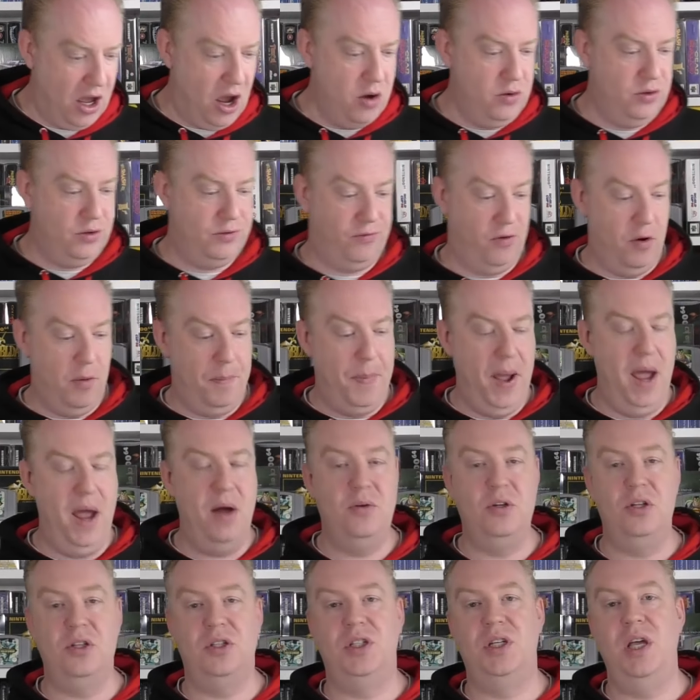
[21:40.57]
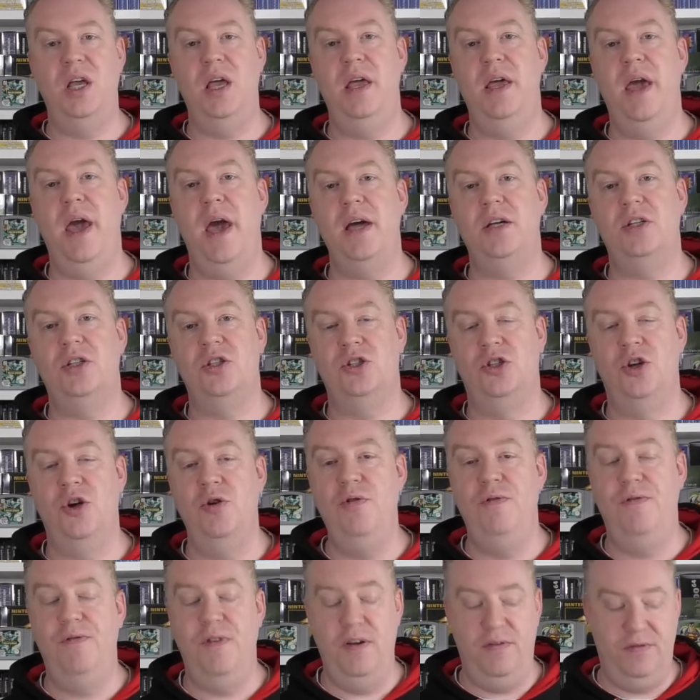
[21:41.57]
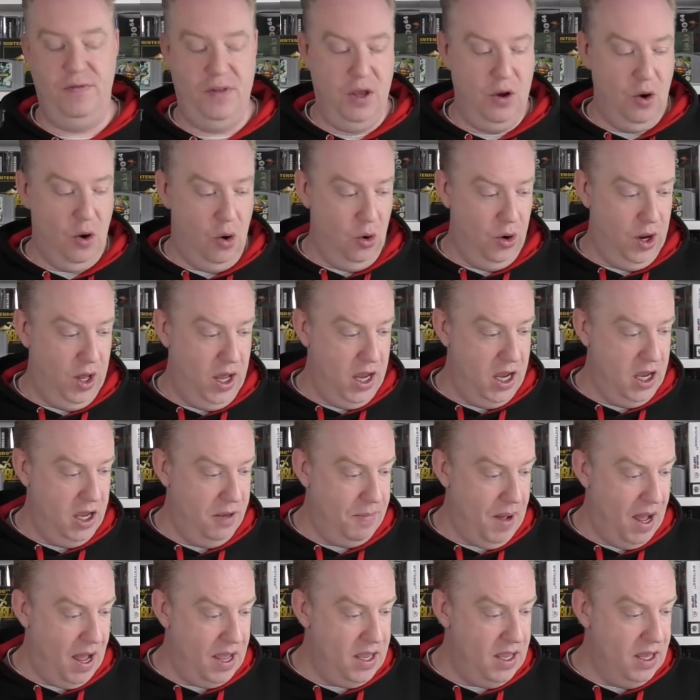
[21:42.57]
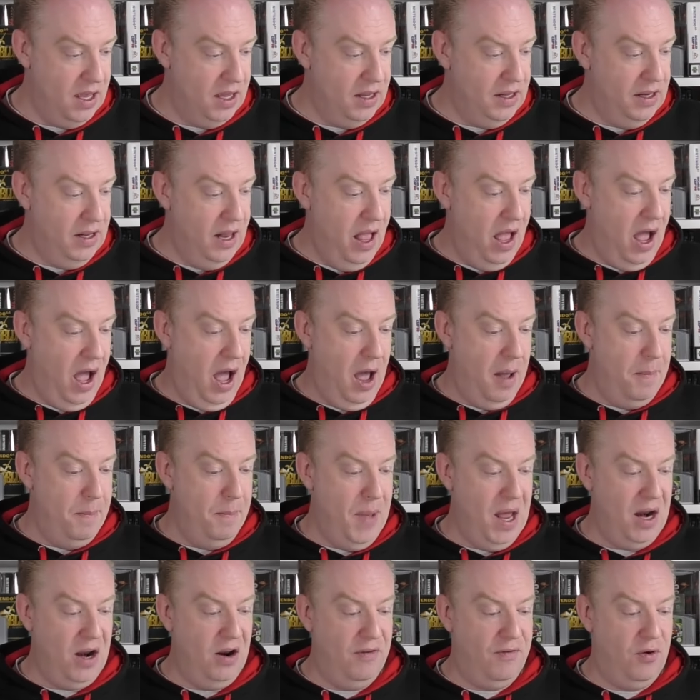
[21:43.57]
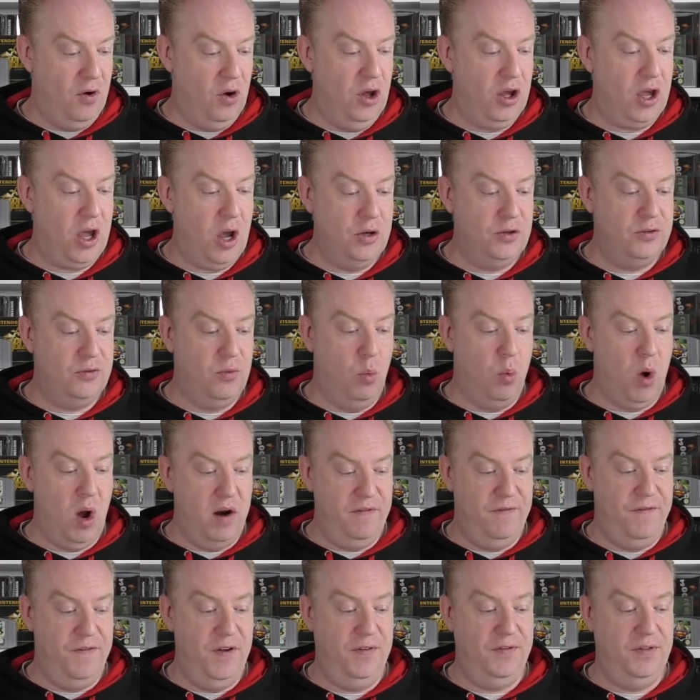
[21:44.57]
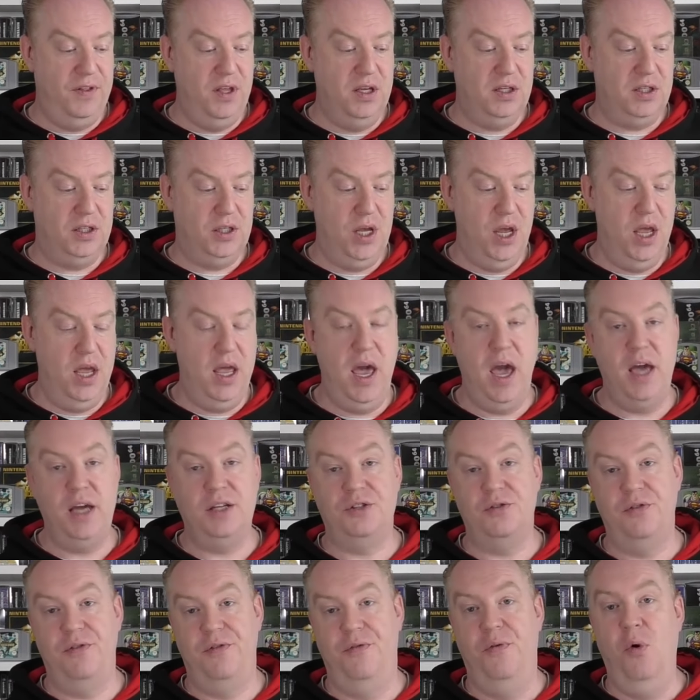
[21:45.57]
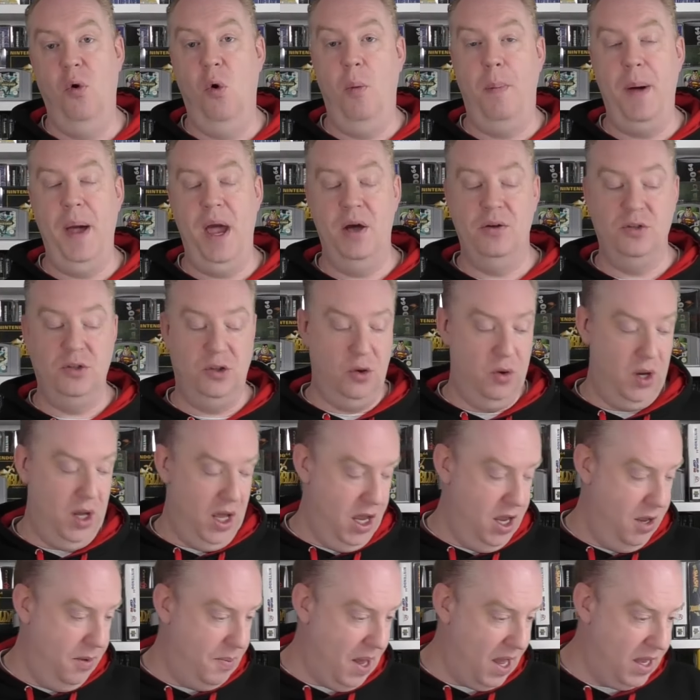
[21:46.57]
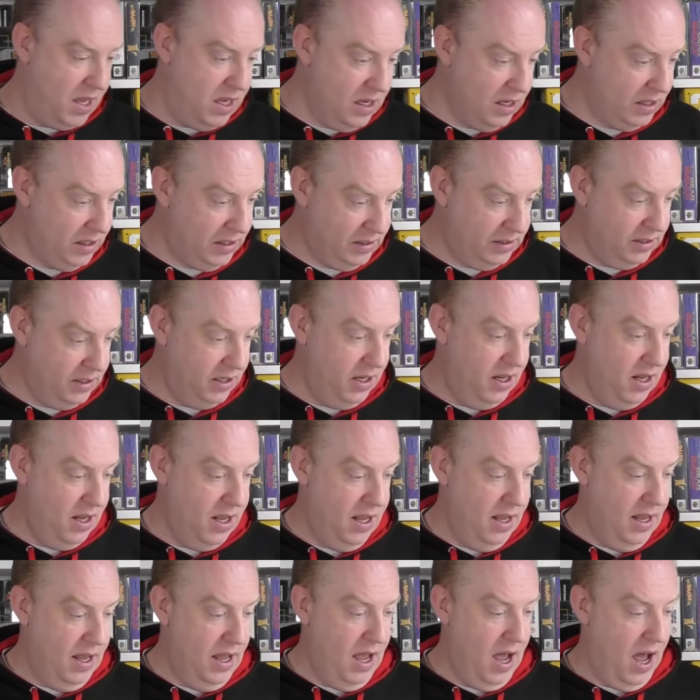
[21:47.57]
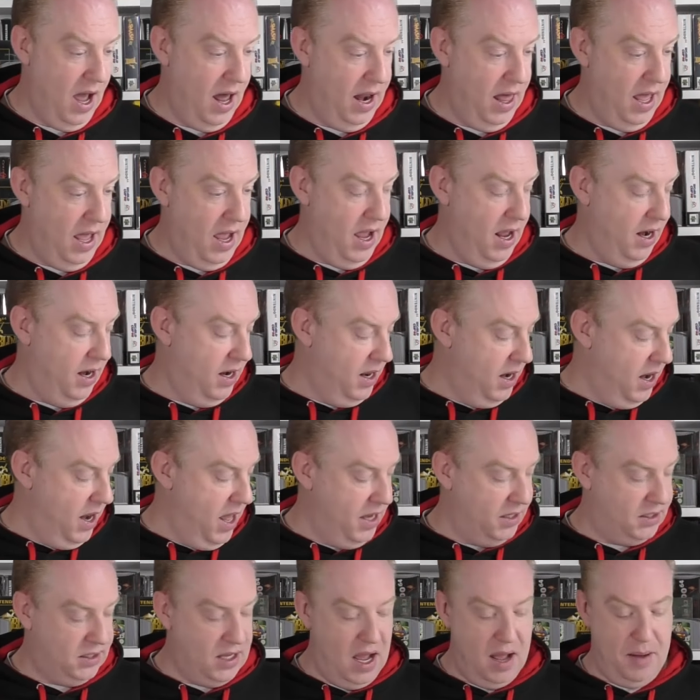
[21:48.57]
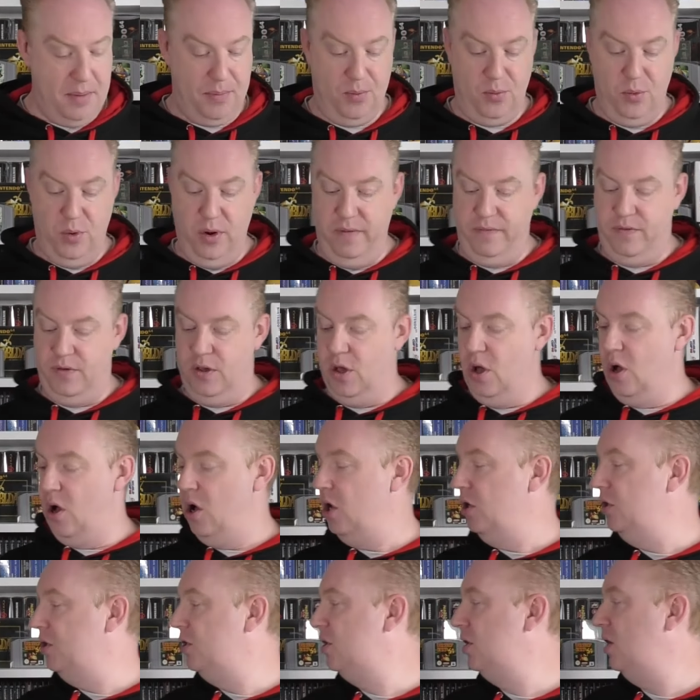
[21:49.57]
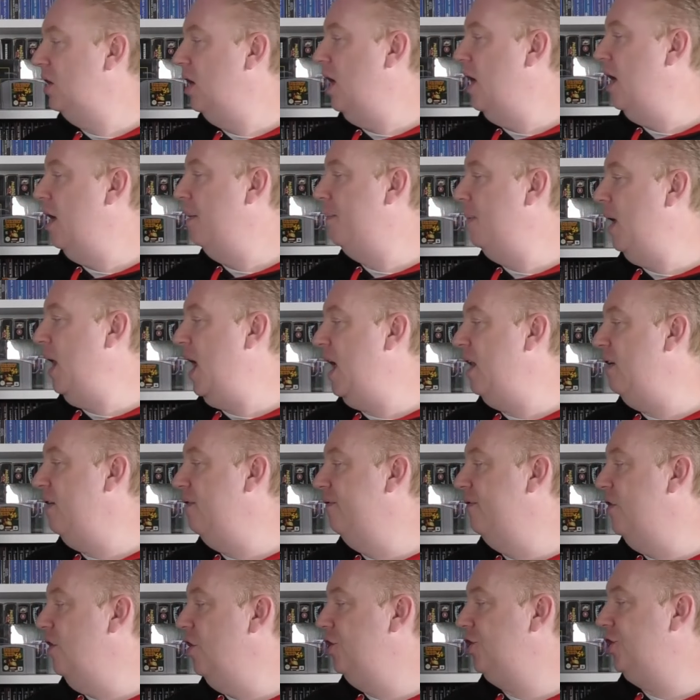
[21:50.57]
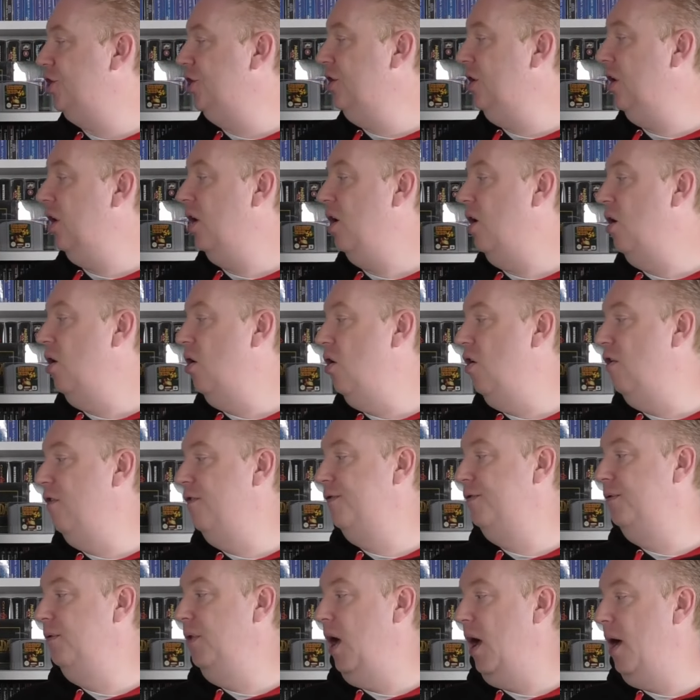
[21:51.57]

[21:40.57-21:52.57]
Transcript: goes for £1 at CEX, £2.50 on eBay. Medal of Honor goes for £1.50 at CEX, £4 on eBay. And then next up, we've got Platinum version of